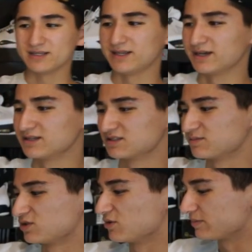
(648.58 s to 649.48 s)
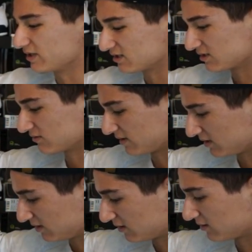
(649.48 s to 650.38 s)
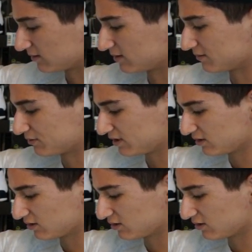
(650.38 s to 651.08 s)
yeah, some dope pieces right here. Pretty